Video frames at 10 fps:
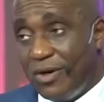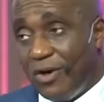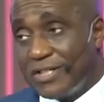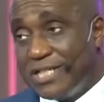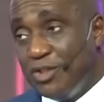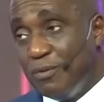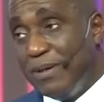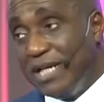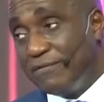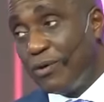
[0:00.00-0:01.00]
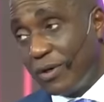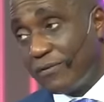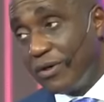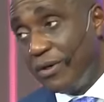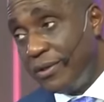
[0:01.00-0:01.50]
until you believe the word
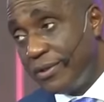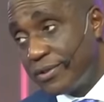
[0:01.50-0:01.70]
of God.